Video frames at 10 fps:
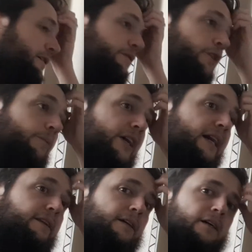From
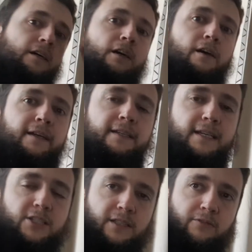that, I can
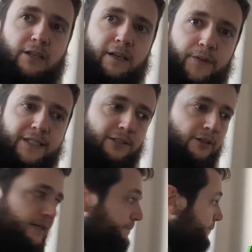actually graph this
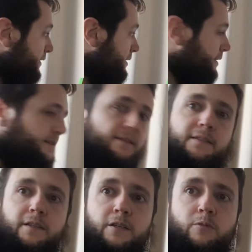line.
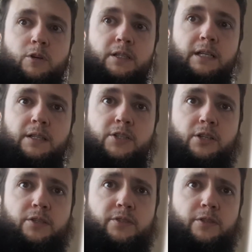So what colour
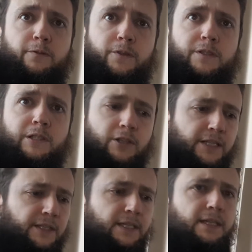should I do the first
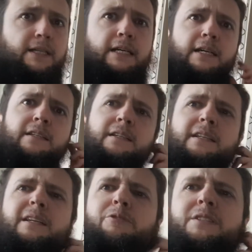line?
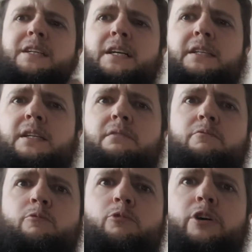It was done
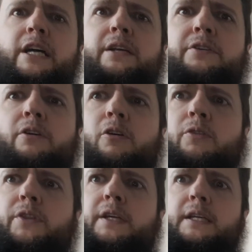in red
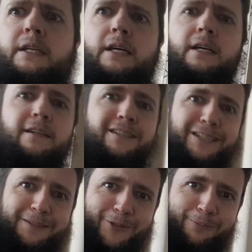on
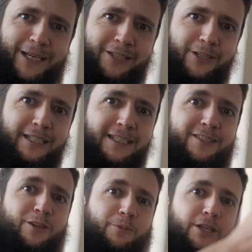in my background here,
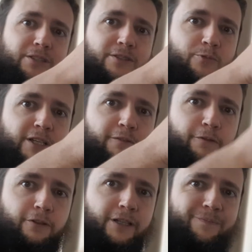so I might use red
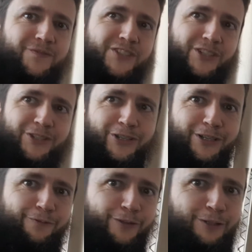for it, so that
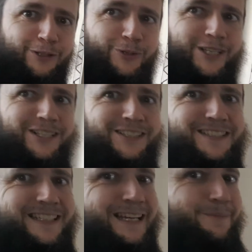hopefully we're looking at the
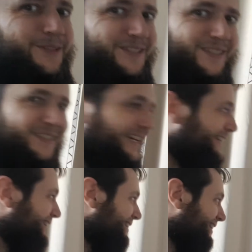same as
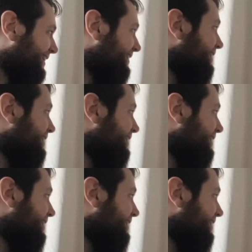that in the end.